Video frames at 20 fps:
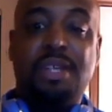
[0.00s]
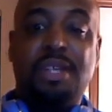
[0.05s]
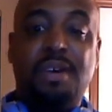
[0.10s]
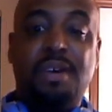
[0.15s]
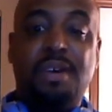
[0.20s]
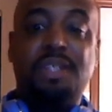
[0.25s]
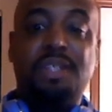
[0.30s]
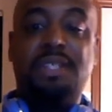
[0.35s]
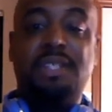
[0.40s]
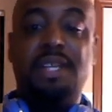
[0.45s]

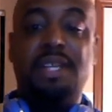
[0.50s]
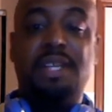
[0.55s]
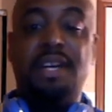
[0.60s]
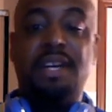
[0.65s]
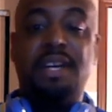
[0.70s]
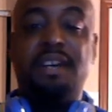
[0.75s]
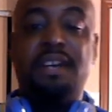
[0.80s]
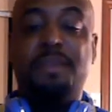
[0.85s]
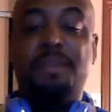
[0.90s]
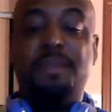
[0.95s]
Luther,
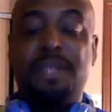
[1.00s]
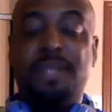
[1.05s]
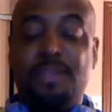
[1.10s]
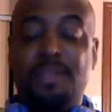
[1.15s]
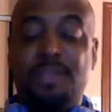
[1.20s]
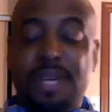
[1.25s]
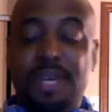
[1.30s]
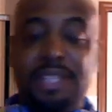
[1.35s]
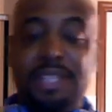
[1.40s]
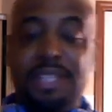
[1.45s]
he, I
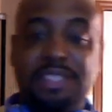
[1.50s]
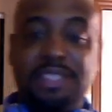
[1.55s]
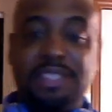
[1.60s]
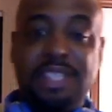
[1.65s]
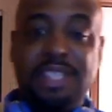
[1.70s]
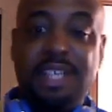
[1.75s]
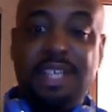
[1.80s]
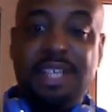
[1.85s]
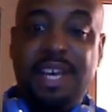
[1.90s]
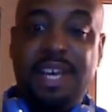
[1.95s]
wish he,
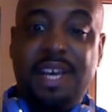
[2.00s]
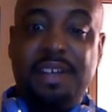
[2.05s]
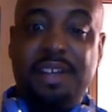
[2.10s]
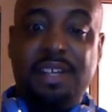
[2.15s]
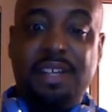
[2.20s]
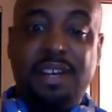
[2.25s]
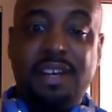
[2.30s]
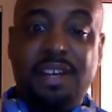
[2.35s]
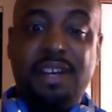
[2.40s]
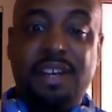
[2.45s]
I wish
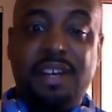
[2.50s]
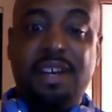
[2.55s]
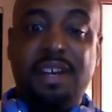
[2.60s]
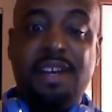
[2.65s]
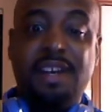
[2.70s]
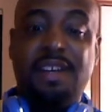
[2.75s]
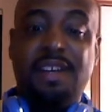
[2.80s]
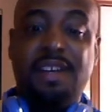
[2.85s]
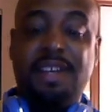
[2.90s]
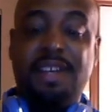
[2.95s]
Luther was
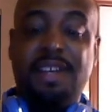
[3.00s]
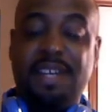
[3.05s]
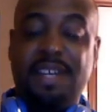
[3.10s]
longer,